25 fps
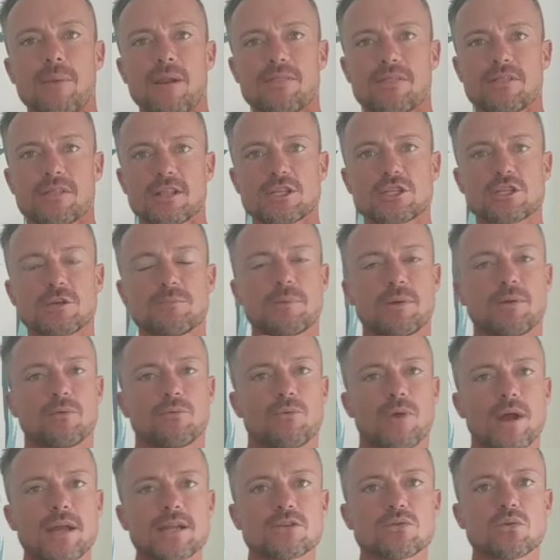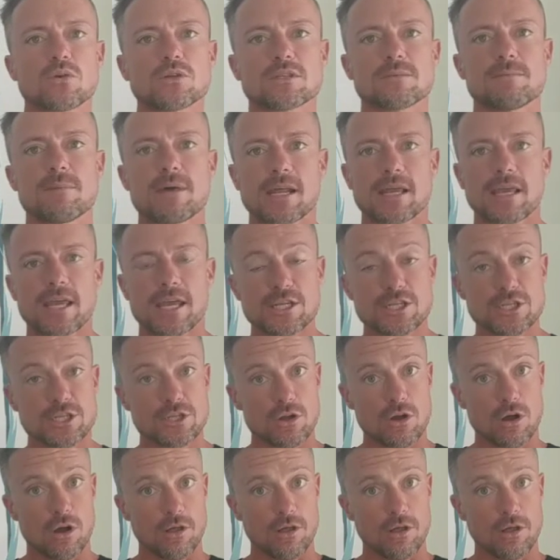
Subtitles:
rather than jumping right towards the medication,